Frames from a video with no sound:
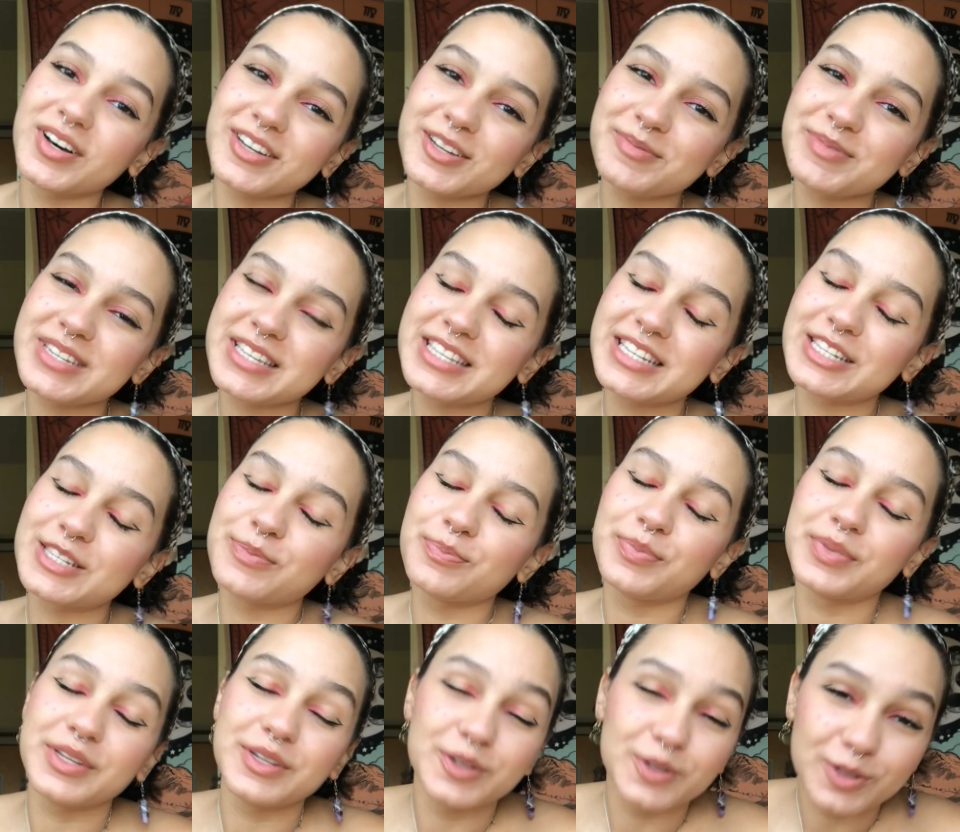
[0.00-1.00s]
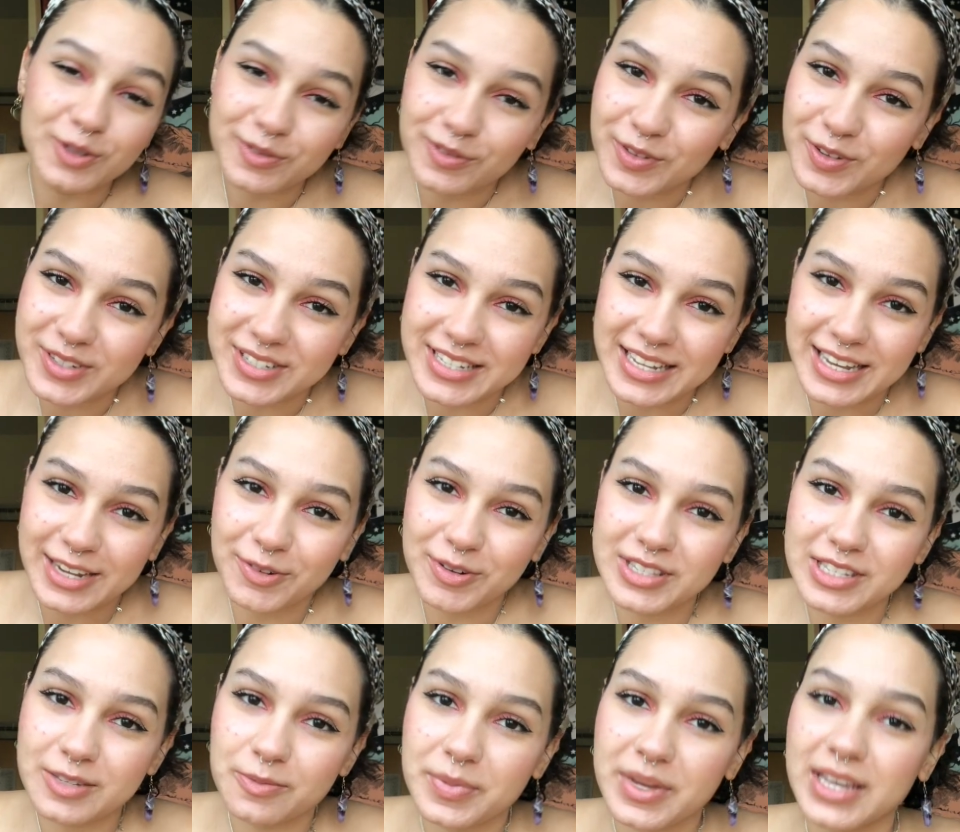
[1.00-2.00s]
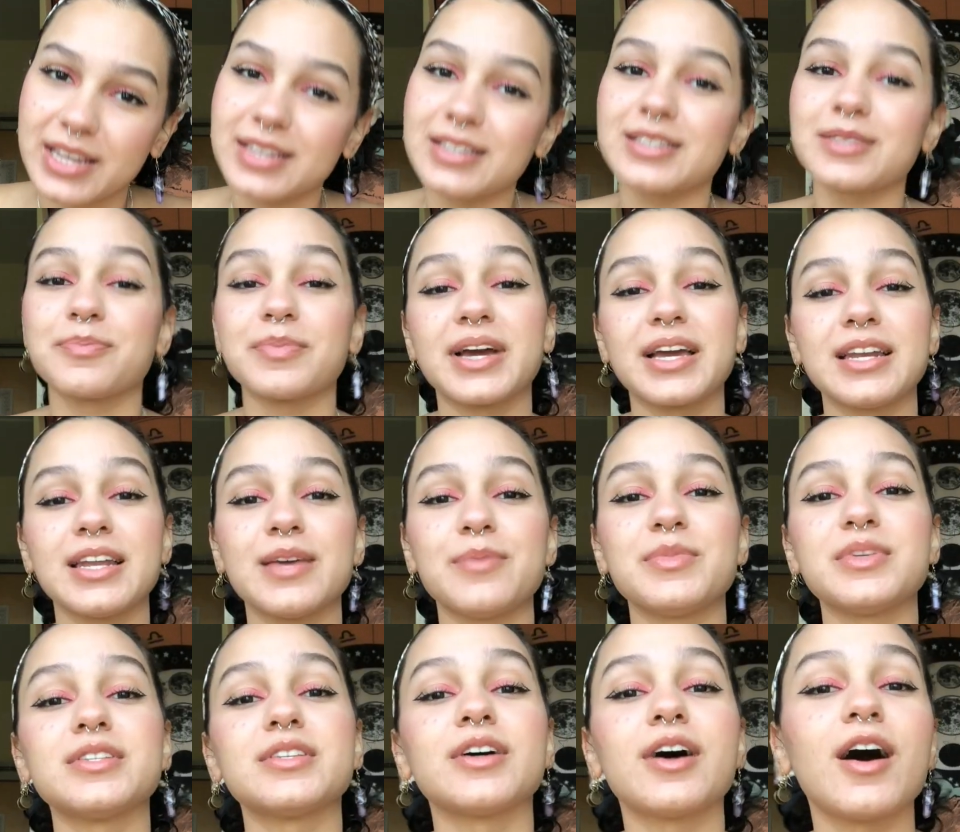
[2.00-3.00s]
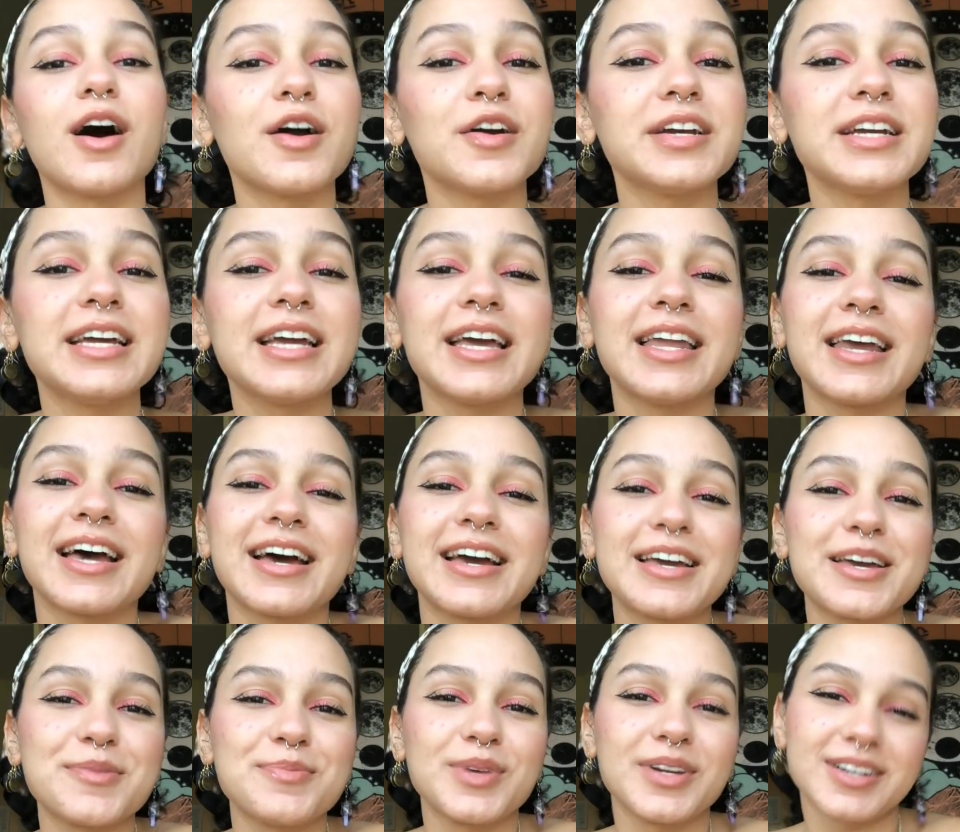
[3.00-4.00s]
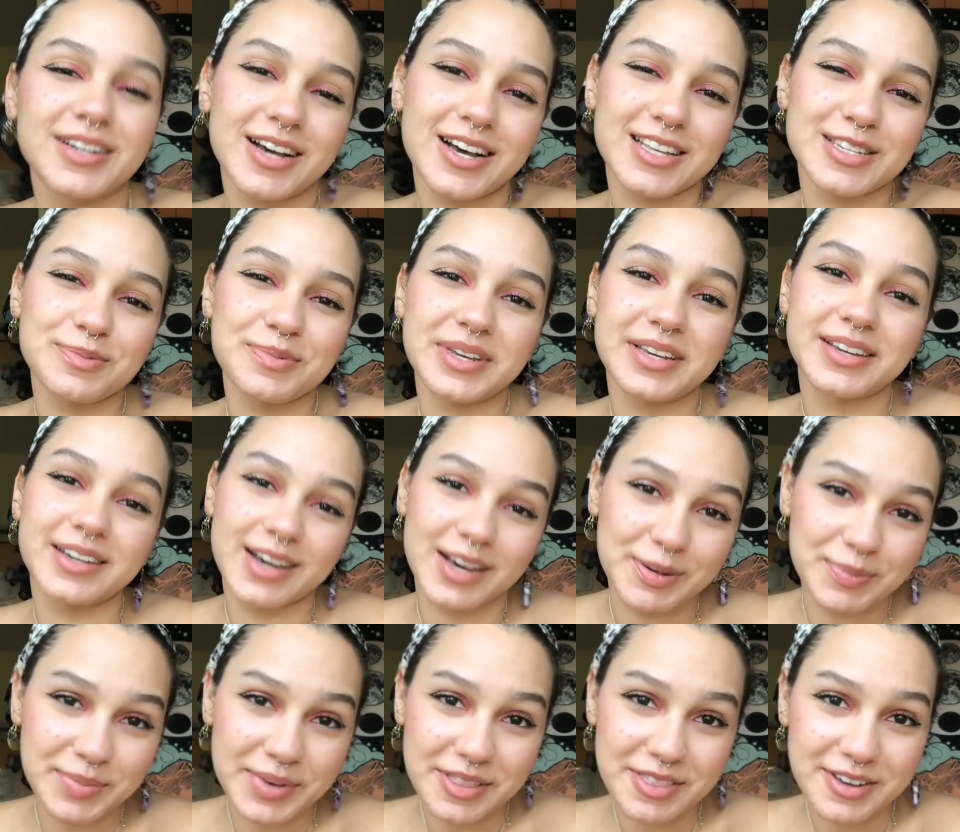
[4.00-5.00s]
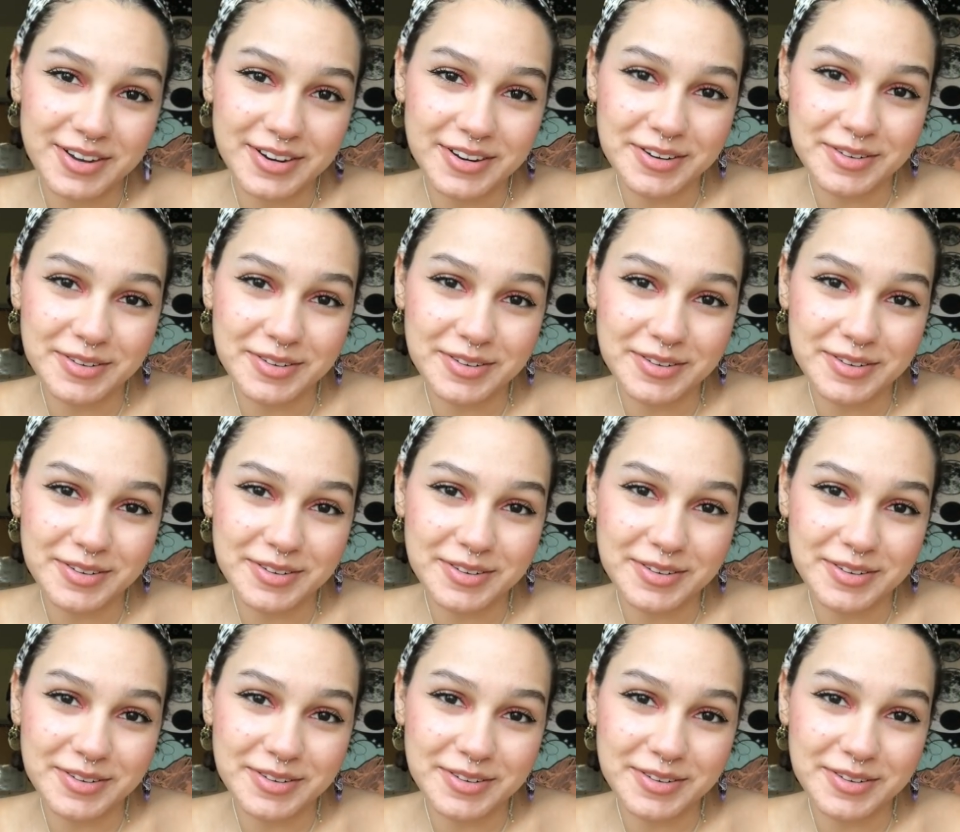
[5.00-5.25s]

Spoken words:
Welcome to this beautiful sacred space. My name is Ari and I am your cosmic godmother.